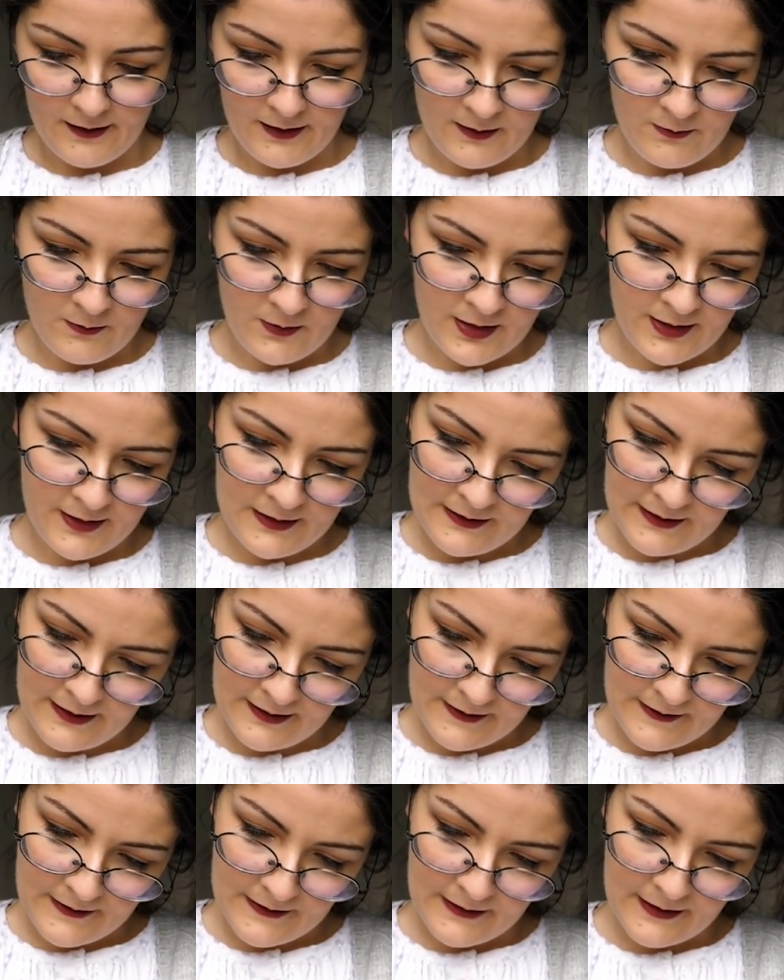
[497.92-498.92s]
And what is
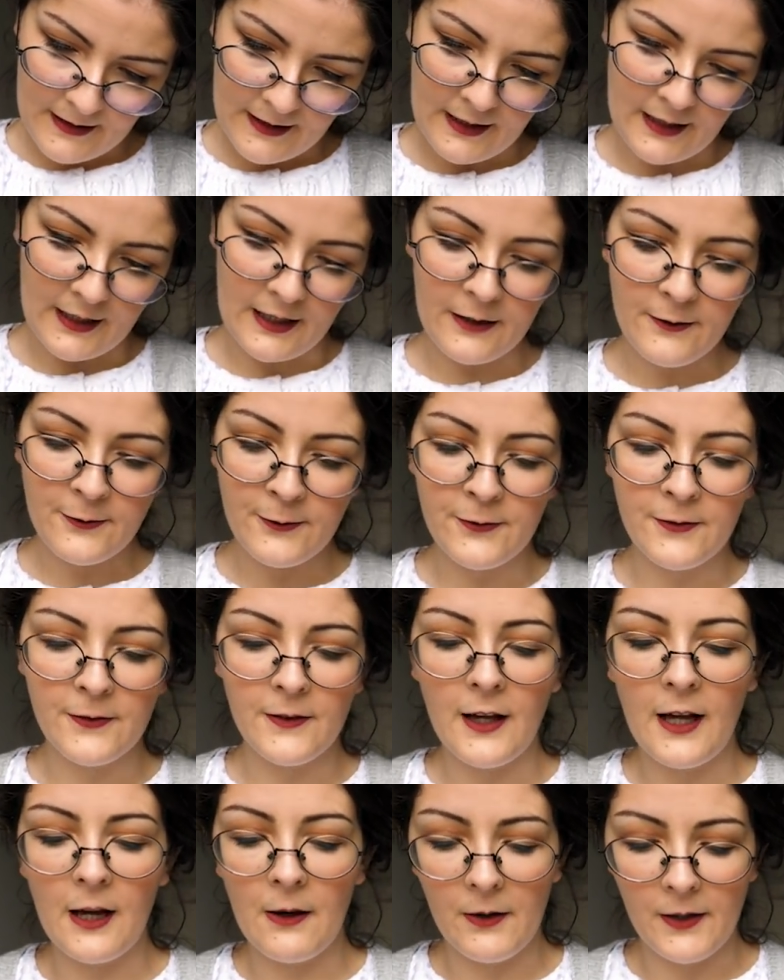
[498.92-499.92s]
this? Cuff?
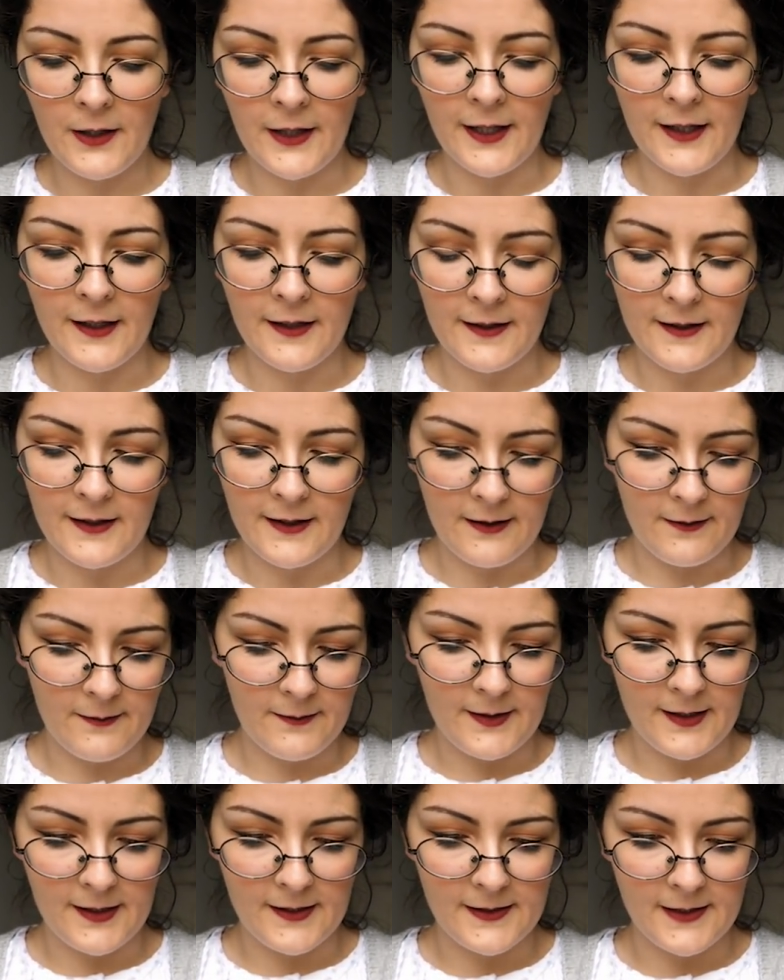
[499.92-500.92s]
Oh, okay. Yeah,
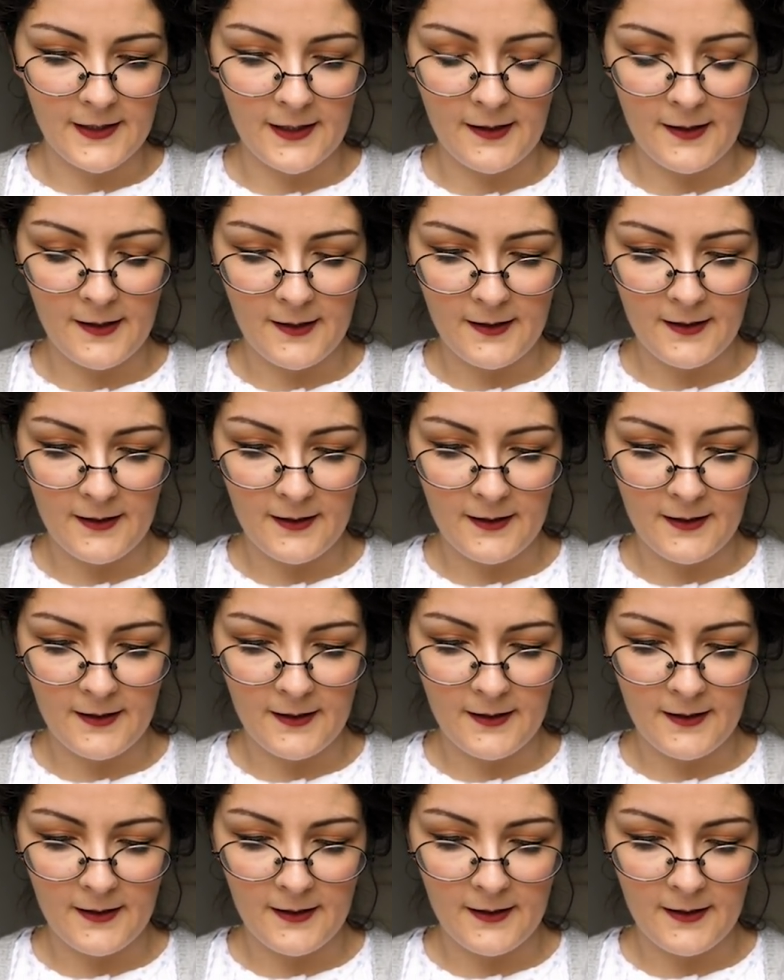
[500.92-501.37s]
I see.